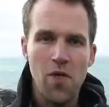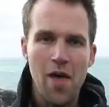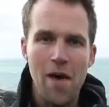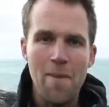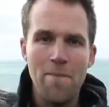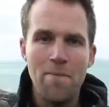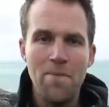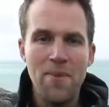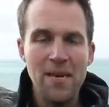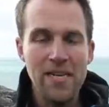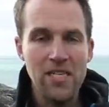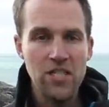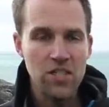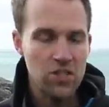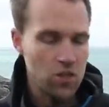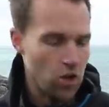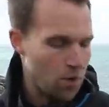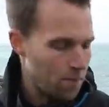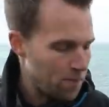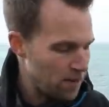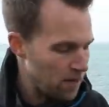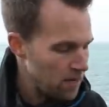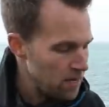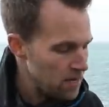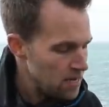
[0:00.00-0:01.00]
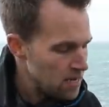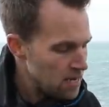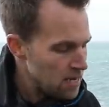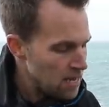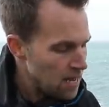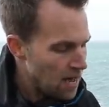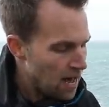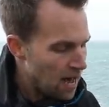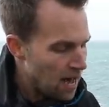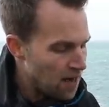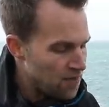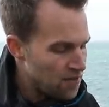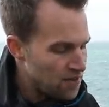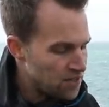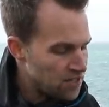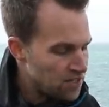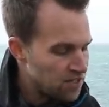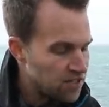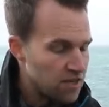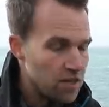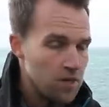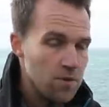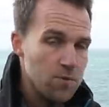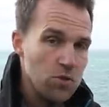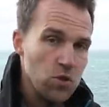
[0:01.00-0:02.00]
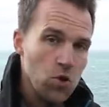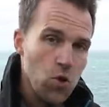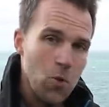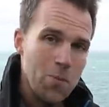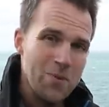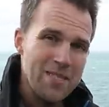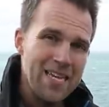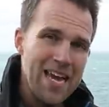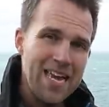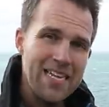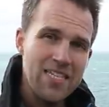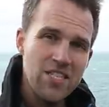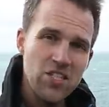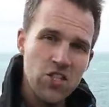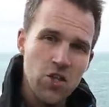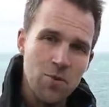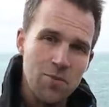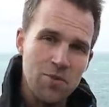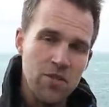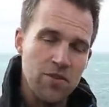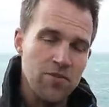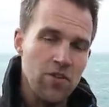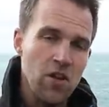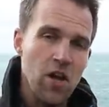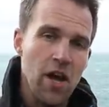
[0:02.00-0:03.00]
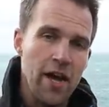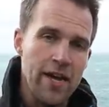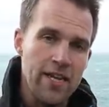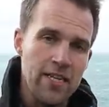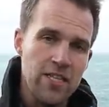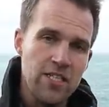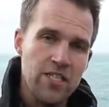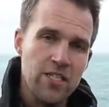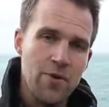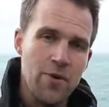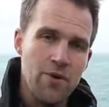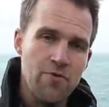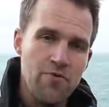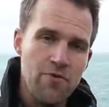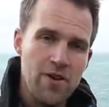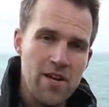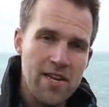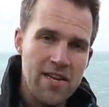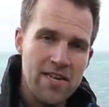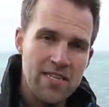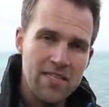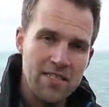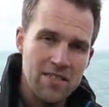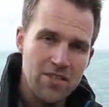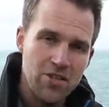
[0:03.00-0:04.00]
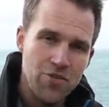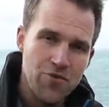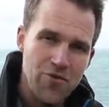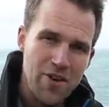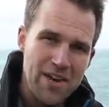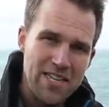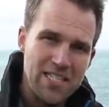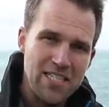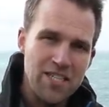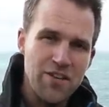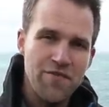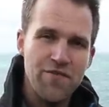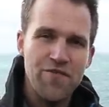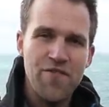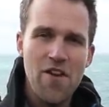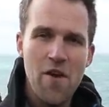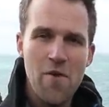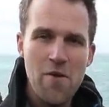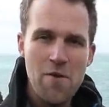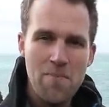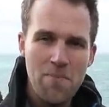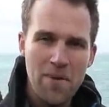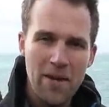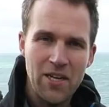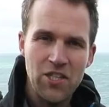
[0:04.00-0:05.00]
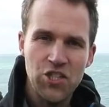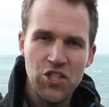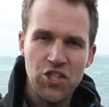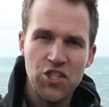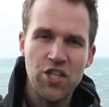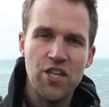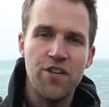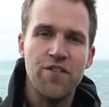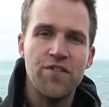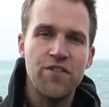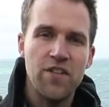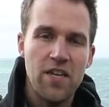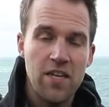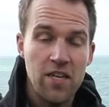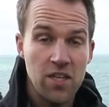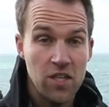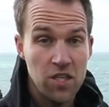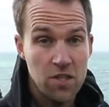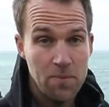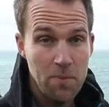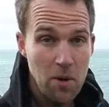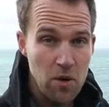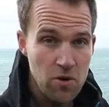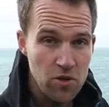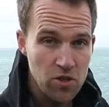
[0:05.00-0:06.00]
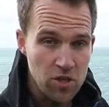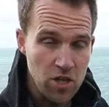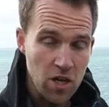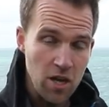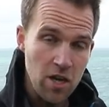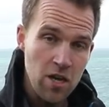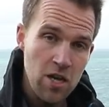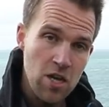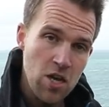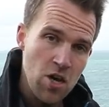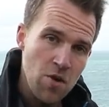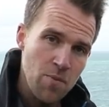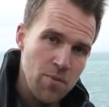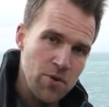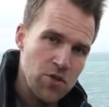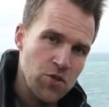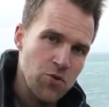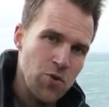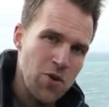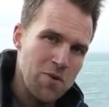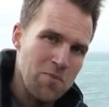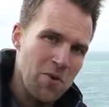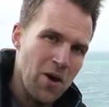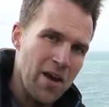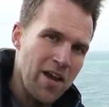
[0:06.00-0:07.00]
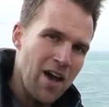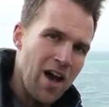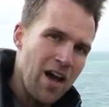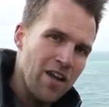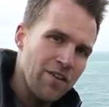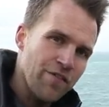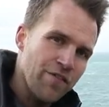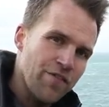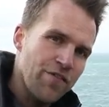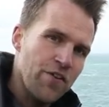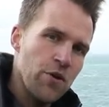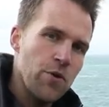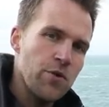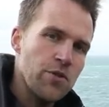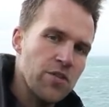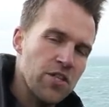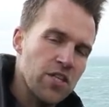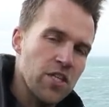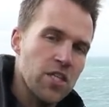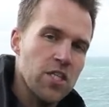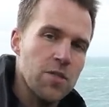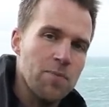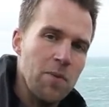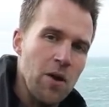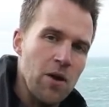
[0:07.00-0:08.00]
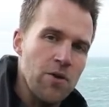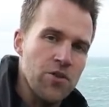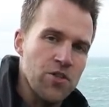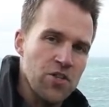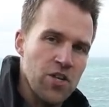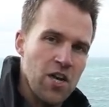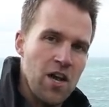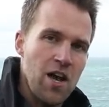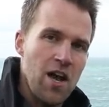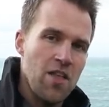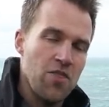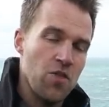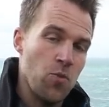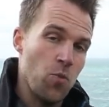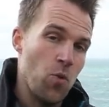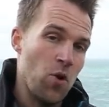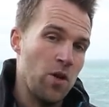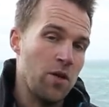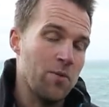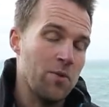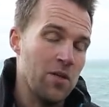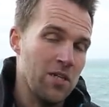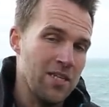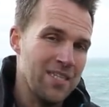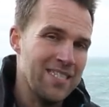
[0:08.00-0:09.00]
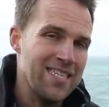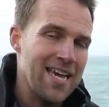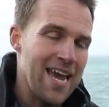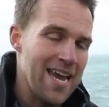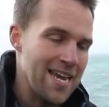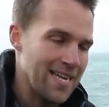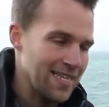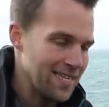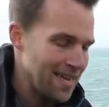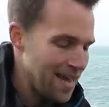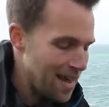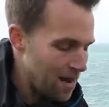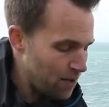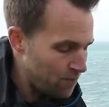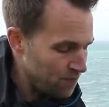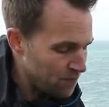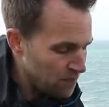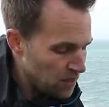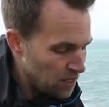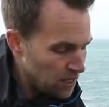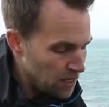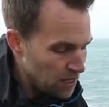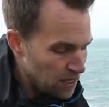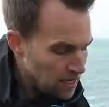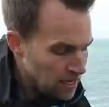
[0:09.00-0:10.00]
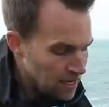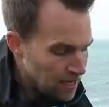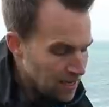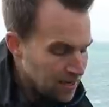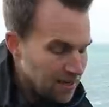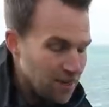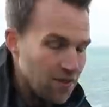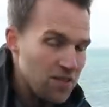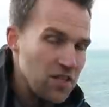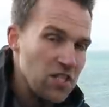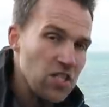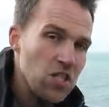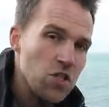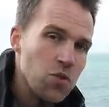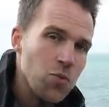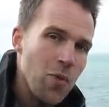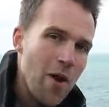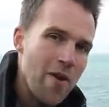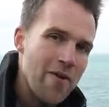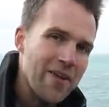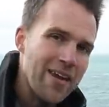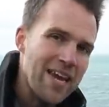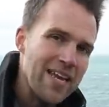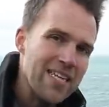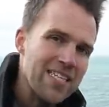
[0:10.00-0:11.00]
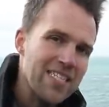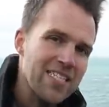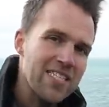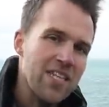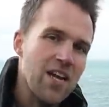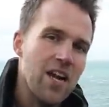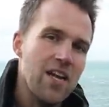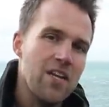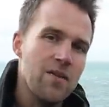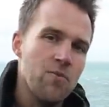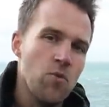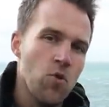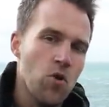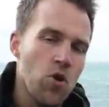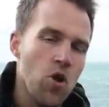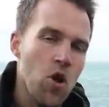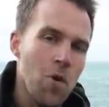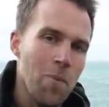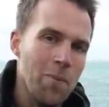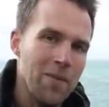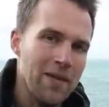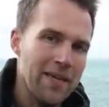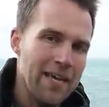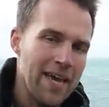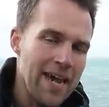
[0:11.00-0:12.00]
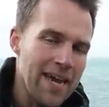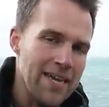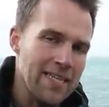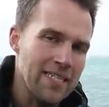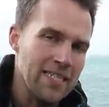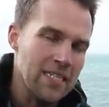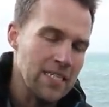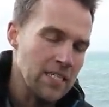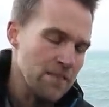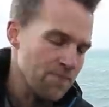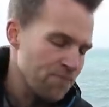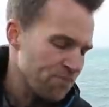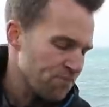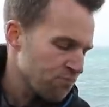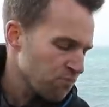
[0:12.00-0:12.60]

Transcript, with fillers: their big stopper, and this is going to absorb 10 stops of light. So it really is creating a very big shift in exposure between my unfiltered exposure and the one I'm going to take now. Now this is where it gets slightly more complicated.